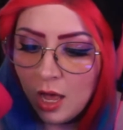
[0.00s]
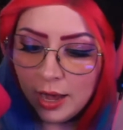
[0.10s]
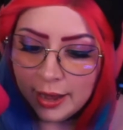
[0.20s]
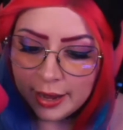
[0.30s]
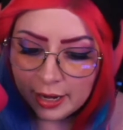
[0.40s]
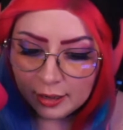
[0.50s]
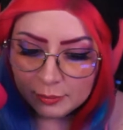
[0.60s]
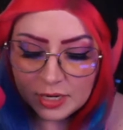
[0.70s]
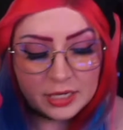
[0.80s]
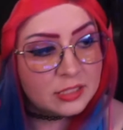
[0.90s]
And
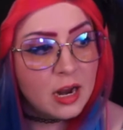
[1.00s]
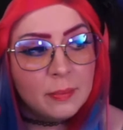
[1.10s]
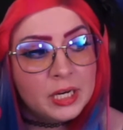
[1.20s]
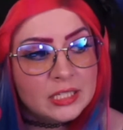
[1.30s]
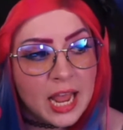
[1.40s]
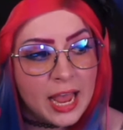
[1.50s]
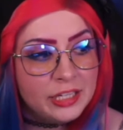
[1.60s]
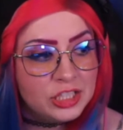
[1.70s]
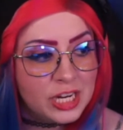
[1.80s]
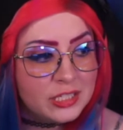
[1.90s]
it's not because I hate
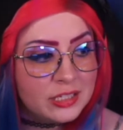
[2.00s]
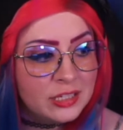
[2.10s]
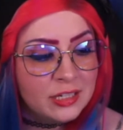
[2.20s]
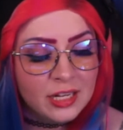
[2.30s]
Jason.